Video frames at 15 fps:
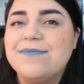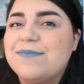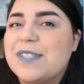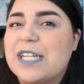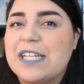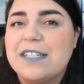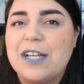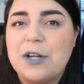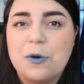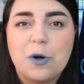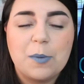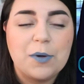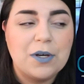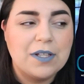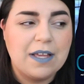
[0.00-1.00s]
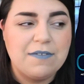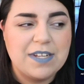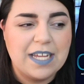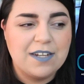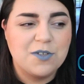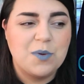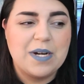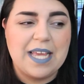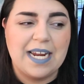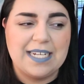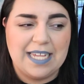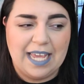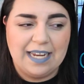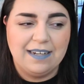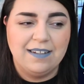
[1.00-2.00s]
freaking adorable loved it 20 out of
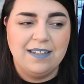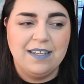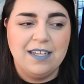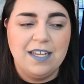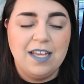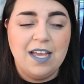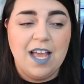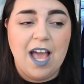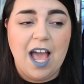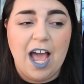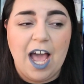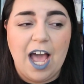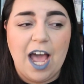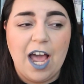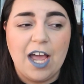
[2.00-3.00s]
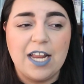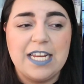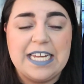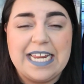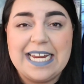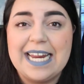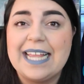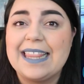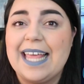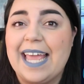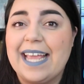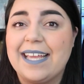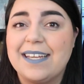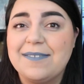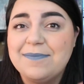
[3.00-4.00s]
10 uh need it
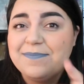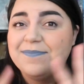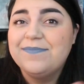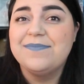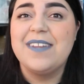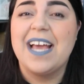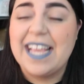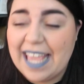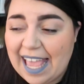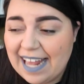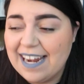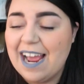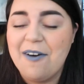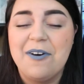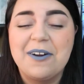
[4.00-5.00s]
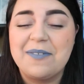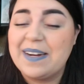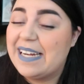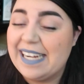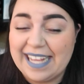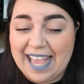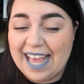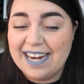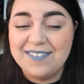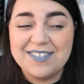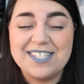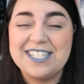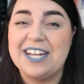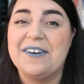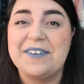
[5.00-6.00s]
like again i want to read it again it
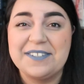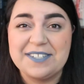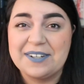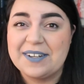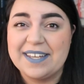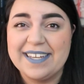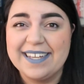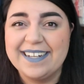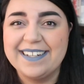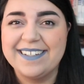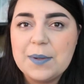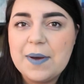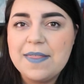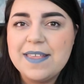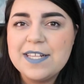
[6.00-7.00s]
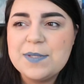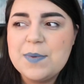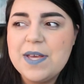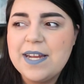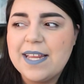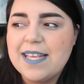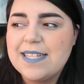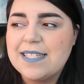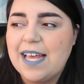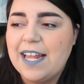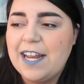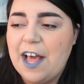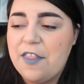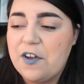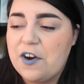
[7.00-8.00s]
was so so good so this one is
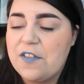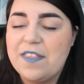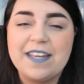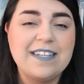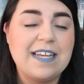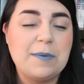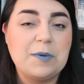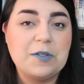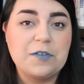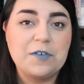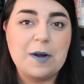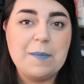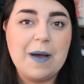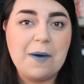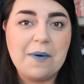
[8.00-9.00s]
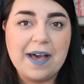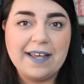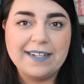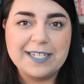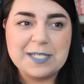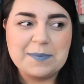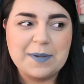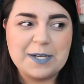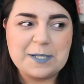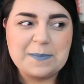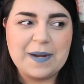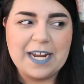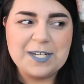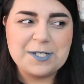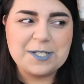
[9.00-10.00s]
another that doubled from my wildest books
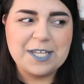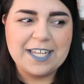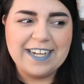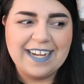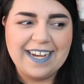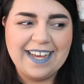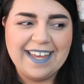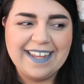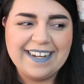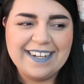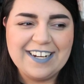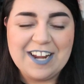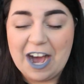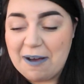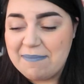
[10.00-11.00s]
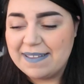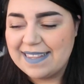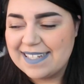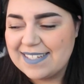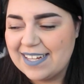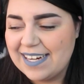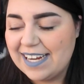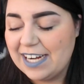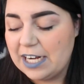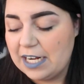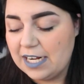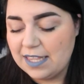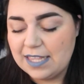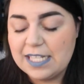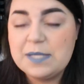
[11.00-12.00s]
but i just could not not put this on
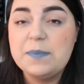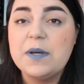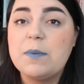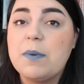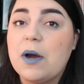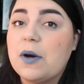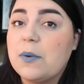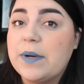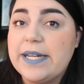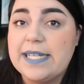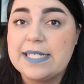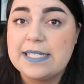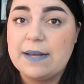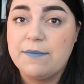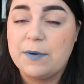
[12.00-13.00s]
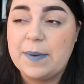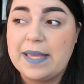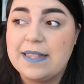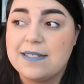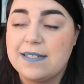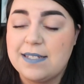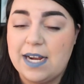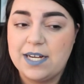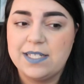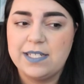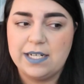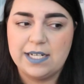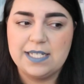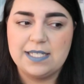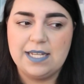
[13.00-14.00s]
here this book broke a reading slump for me this entire
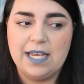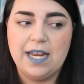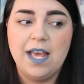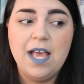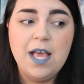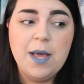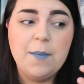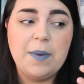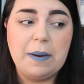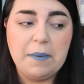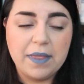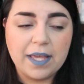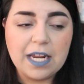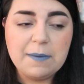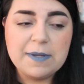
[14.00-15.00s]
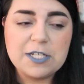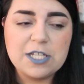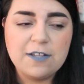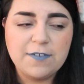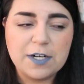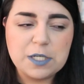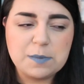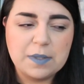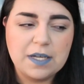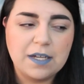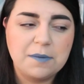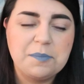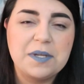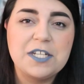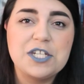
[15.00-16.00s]
series did but i'm only going to mention the first
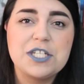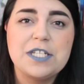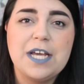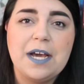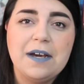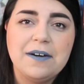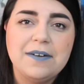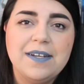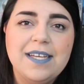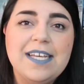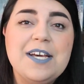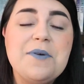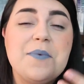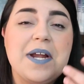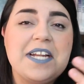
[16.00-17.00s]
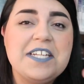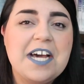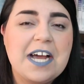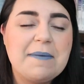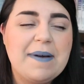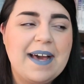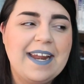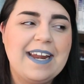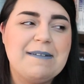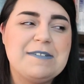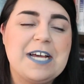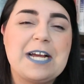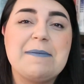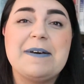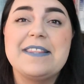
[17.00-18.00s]
book but just know when i talk about it i'm
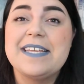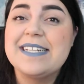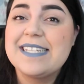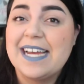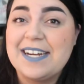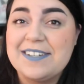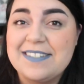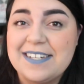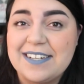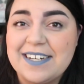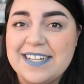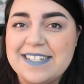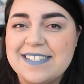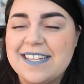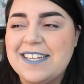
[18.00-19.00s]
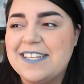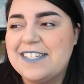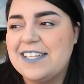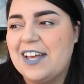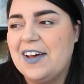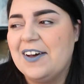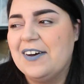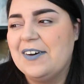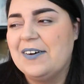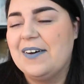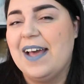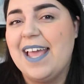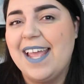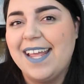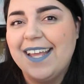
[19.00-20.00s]
talking about the entire series
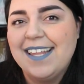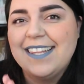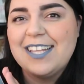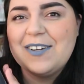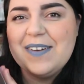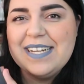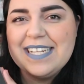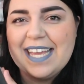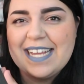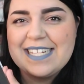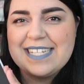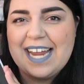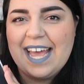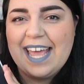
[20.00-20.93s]
so the Queen Takes